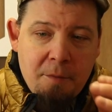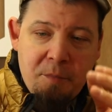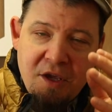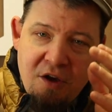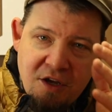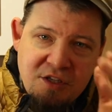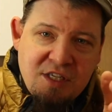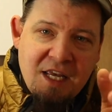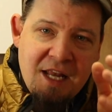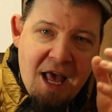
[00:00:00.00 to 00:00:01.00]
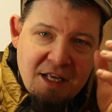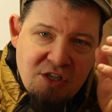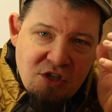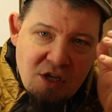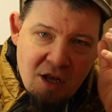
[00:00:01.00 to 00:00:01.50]
because it
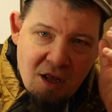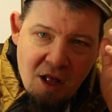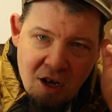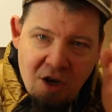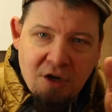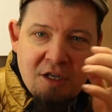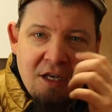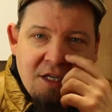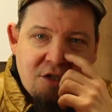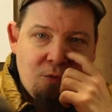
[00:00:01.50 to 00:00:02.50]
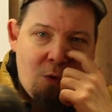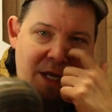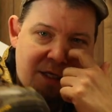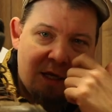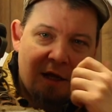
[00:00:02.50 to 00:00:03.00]
has a lot less
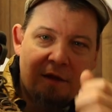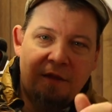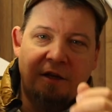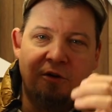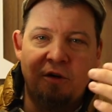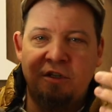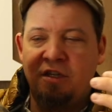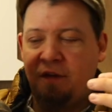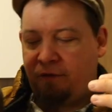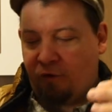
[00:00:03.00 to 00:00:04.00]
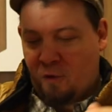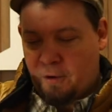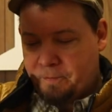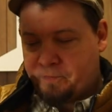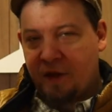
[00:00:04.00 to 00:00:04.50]
weight than your G4.